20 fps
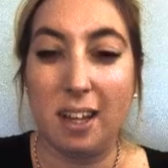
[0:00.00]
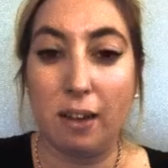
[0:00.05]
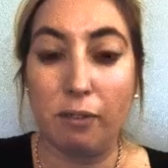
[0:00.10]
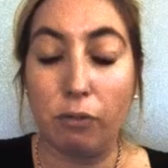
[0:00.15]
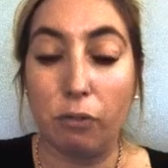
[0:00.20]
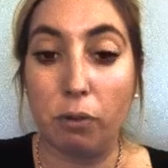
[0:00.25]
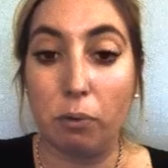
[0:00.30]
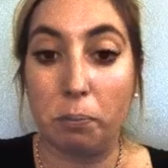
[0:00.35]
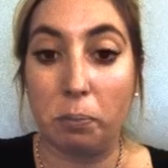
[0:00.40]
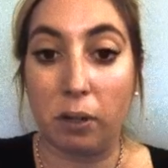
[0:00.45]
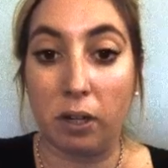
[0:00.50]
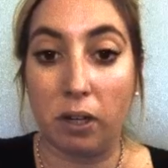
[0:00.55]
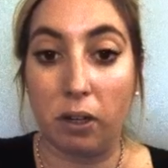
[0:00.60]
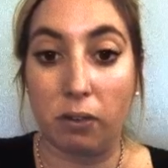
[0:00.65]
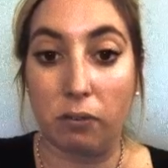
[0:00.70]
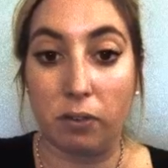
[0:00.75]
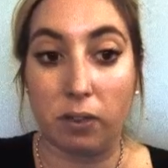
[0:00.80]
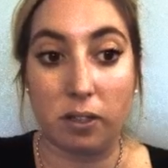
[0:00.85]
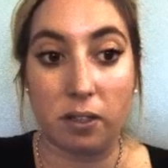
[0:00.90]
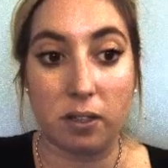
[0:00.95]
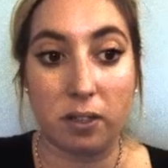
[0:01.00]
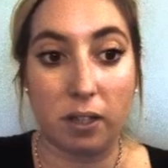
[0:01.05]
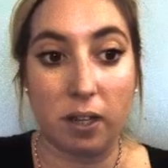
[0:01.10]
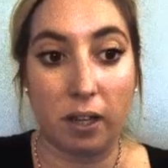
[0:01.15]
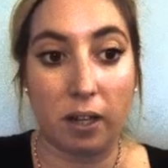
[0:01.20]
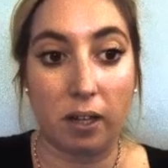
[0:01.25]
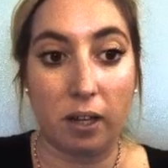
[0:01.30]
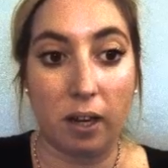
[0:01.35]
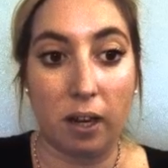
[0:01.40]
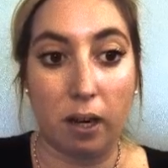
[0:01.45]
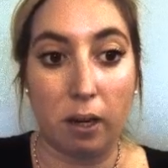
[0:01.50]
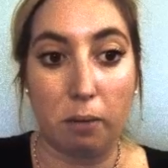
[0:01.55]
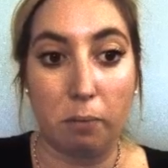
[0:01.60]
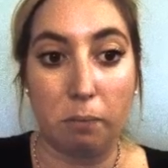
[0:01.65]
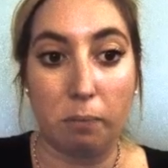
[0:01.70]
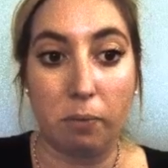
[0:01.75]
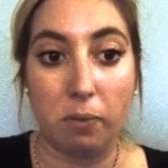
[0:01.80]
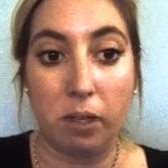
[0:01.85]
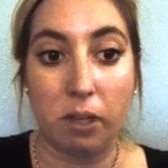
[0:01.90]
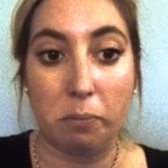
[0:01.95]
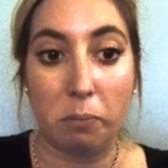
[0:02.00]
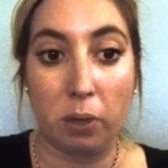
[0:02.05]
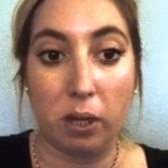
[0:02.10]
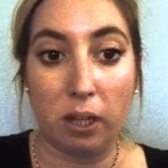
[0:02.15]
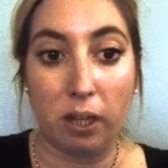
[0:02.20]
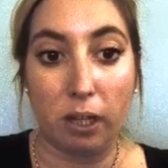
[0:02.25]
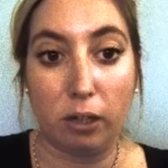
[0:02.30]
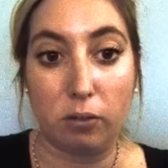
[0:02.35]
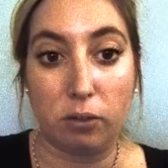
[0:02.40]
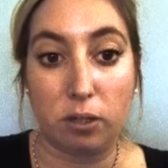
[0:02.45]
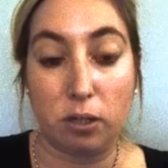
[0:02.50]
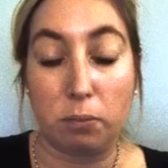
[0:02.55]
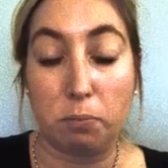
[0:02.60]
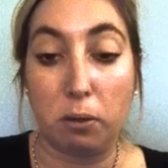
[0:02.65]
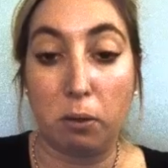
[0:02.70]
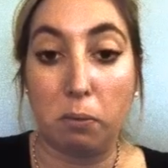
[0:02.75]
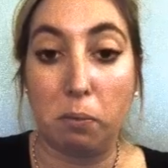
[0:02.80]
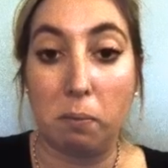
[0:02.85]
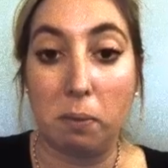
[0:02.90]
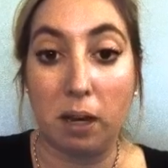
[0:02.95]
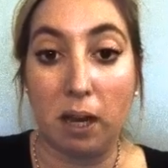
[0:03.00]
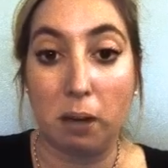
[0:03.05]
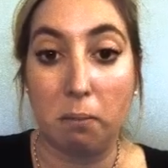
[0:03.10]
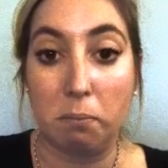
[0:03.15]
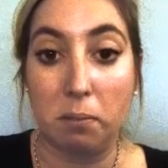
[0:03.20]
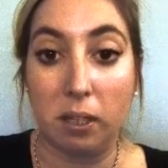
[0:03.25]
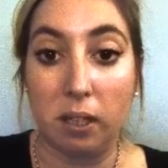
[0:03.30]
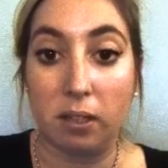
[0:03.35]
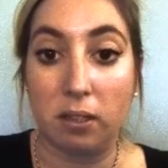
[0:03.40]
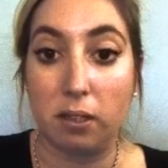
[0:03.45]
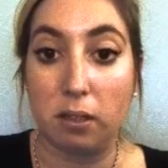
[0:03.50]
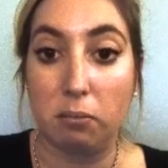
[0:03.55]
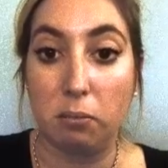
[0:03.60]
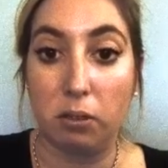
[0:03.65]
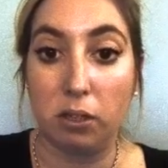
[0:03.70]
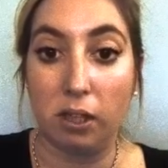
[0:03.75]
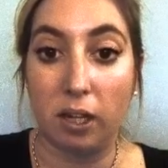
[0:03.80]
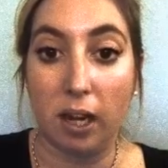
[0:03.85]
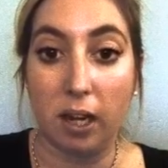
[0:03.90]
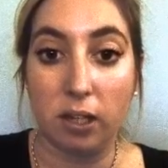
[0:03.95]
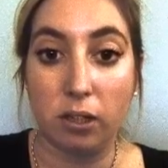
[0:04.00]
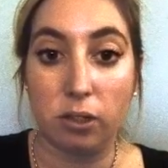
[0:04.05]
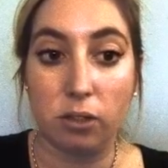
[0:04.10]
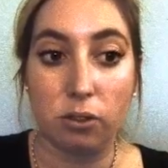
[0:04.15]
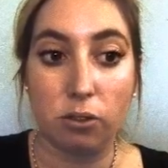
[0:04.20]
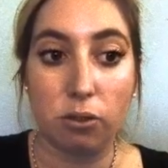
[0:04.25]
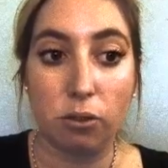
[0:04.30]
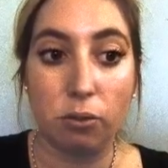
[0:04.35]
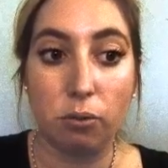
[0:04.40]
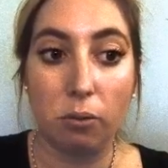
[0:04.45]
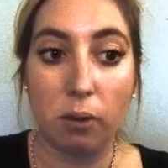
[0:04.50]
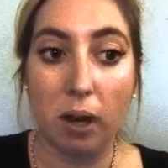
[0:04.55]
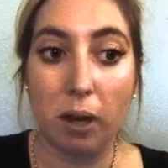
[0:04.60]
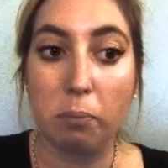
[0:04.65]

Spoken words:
therefore pretty obvious that body language is probably our biggest communication tool